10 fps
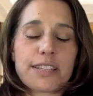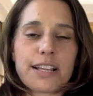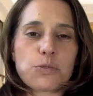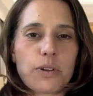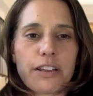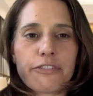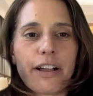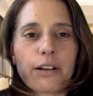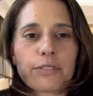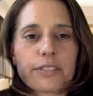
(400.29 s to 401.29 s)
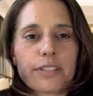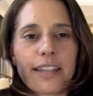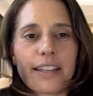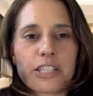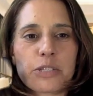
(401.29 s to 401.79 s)
And that's what I found in
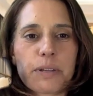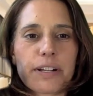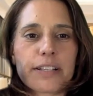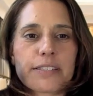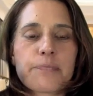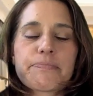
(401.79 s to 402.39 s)
that experience.